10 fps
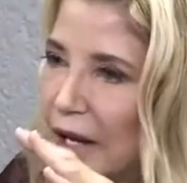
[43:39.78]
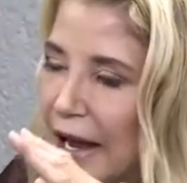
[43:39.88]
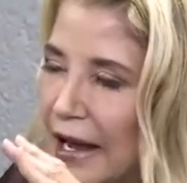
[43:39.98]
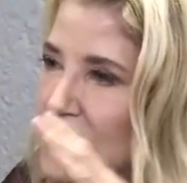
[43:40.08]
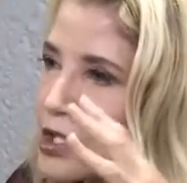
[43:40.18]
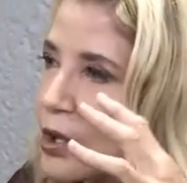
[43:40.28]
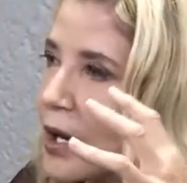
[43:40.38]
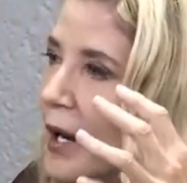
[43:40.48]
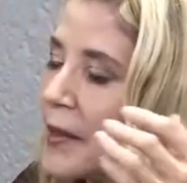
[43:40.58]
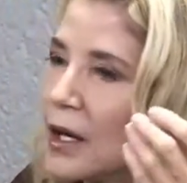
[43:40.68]
enter,
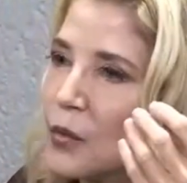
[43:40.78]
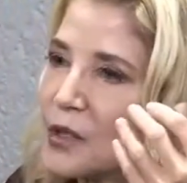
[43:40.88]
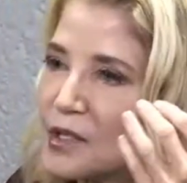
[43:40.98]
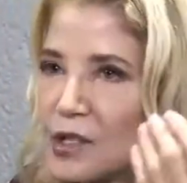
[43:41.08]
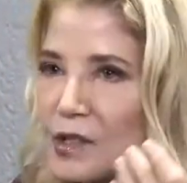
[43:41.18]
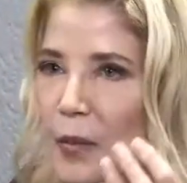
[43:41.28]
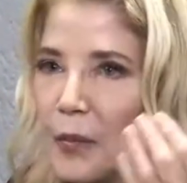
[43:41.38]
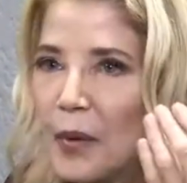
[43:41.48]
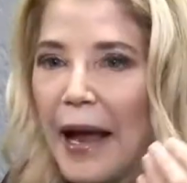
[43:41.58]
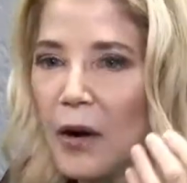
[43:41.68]
and there was just the
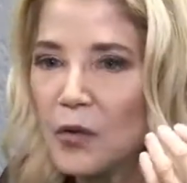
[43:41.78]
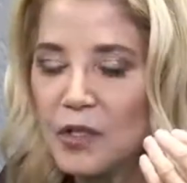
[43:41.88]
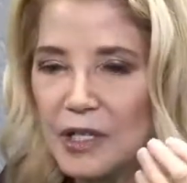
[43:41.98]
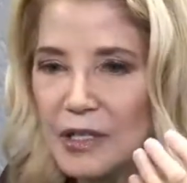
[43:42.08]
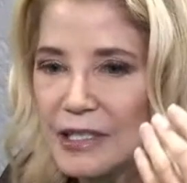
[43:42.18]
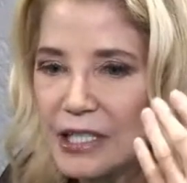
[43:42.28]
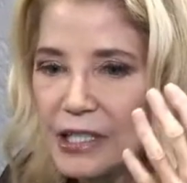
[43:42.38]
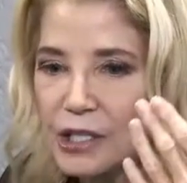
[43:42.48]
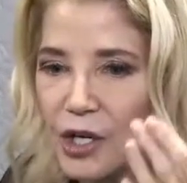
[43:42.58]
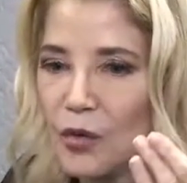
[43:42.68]
pounding
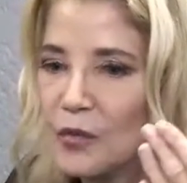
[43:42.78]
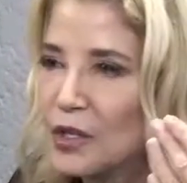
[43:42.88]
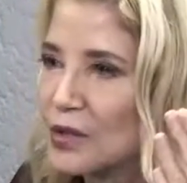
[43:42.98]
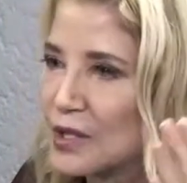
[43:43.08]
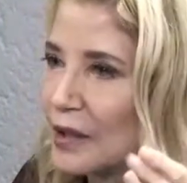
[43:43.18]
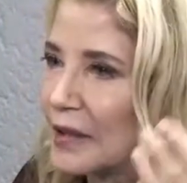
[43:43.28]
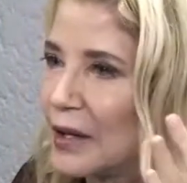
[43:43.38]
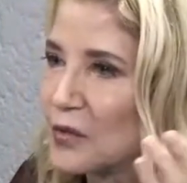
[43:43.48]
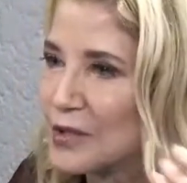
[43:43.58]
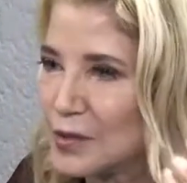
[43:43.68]
disco music
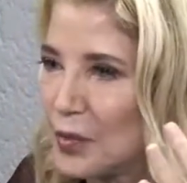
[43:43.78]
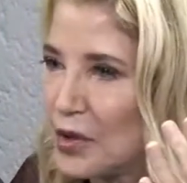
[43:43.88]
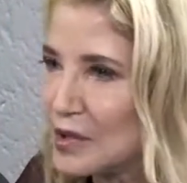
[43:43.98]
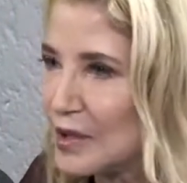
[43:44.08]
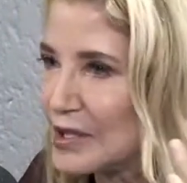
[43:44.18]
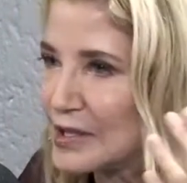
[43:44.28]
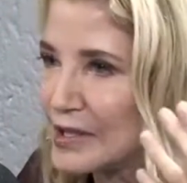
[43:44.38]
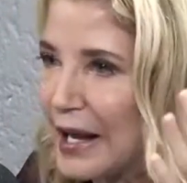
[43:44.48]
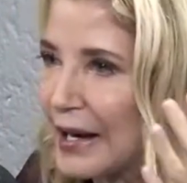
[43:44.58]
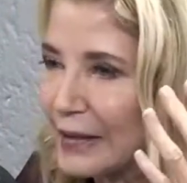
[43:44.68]
that was supposedly
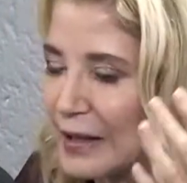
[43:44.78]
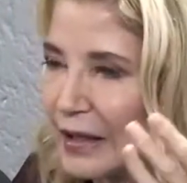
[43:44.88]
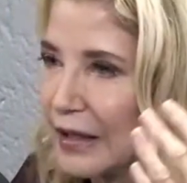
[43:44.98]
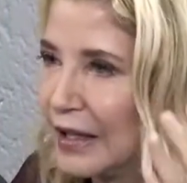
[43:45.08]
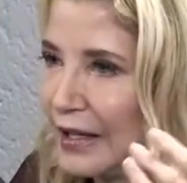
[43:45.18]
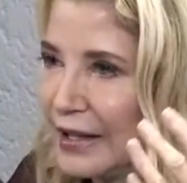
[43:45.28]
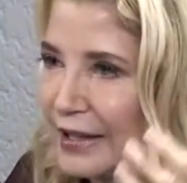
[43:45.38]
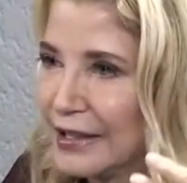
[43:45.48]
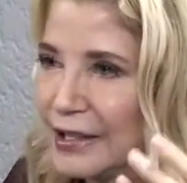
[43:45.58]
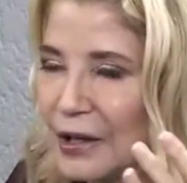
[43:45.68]
set at the,
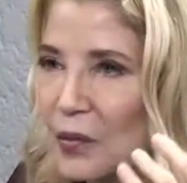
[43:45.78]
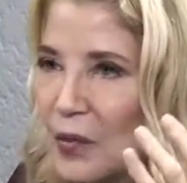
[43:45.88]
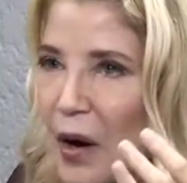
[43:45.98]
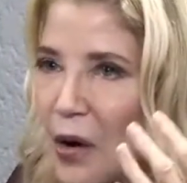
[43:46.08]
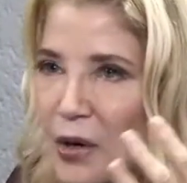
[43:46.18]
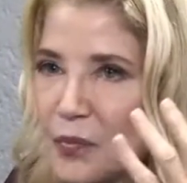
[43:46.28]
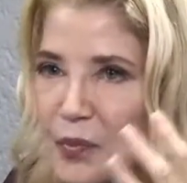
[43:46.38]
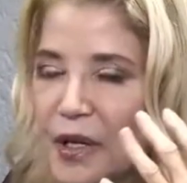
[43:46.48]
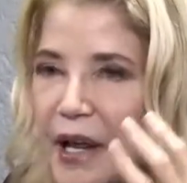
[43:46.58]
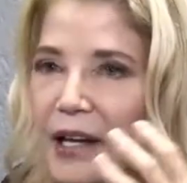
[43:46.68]
the
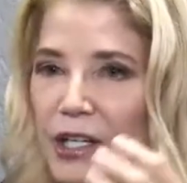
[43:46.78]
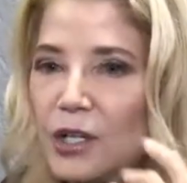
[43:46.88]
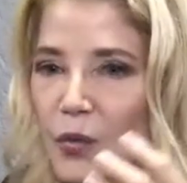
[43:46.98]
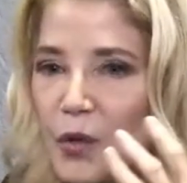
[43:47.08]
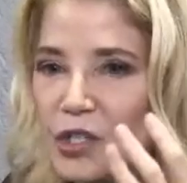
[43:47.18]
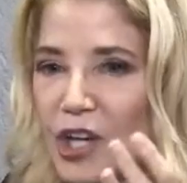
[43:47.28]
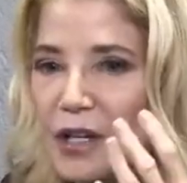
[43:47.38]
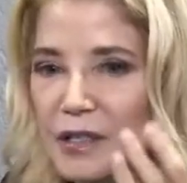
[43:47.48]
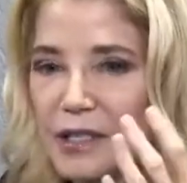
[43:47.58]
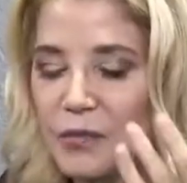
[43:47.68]
heartbeat. And it
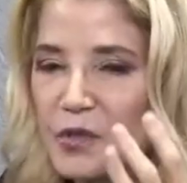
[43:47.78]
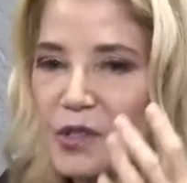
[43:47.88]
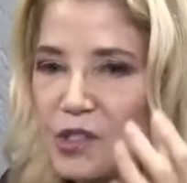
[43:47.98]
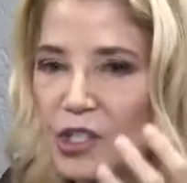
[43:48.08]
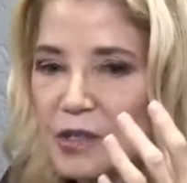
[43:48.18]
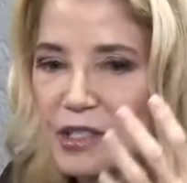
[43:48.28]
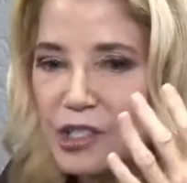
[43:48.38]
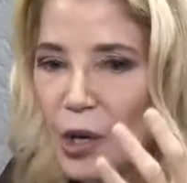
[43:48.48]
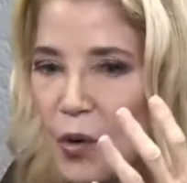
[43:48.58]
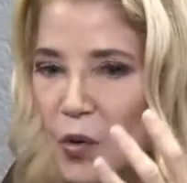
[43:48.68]
was just
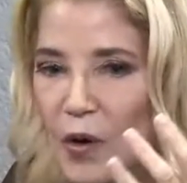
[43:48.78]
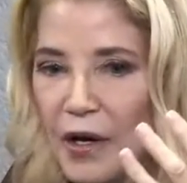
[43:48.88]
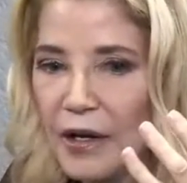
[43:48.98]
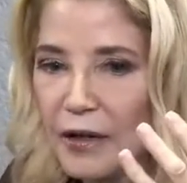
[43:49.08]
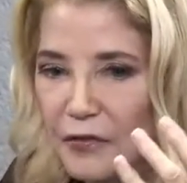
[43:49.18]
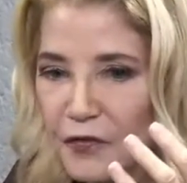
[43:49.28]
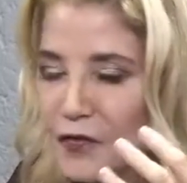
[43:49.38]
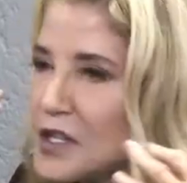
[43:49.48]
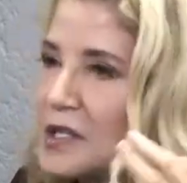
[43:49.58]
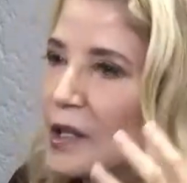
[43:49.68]
so
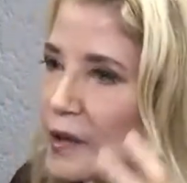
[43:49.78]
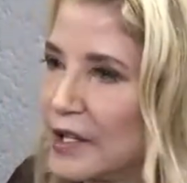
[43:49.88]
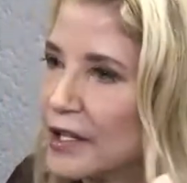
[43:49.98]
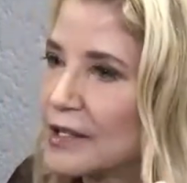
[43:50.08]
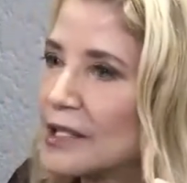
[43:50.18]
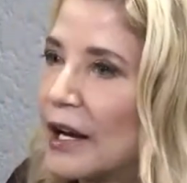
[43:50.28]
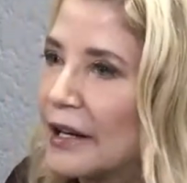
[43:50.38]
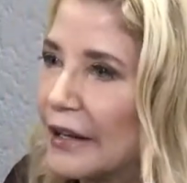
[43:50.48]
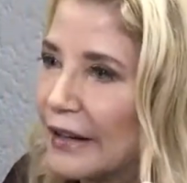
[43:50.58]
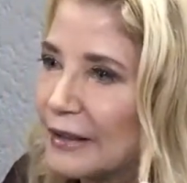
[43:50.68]
physically
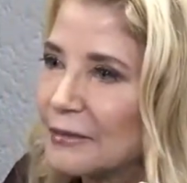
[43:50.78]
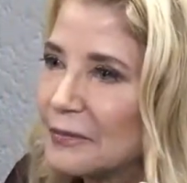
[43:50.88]
exciting.